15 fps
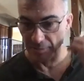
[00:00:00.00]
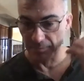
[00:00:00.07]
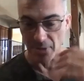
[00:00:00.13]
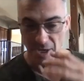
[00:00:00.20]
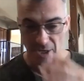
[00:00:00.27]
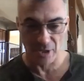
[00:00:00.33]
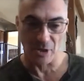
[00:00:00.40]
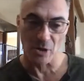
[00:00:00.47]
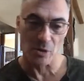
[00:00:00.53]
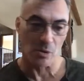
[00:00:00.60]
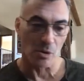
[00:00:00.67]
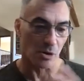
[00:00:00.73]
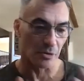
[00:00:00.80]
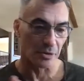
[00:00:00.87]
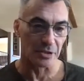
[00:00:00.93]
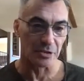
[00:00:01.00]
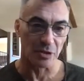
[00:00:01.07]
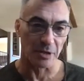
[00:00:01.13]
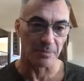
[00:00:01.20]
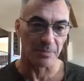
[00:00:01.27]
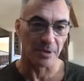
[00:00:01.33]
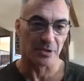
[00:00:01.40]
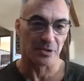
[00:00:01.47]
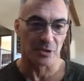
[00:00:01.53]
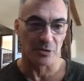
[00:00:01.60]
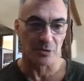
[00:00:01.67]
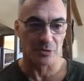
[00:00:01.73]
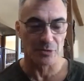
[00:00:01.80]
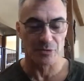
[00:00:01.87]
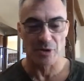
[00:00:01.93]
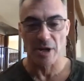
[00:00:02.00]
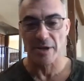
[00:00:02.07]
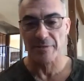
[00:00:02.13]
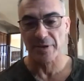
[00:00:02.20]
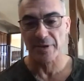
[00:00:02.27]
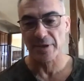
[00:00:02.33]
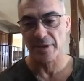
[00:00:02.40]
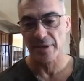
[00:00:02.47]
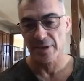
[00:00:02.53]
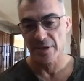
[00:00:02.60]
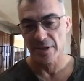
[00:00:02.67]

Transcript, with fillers: Monaco, all these great places that you do driving.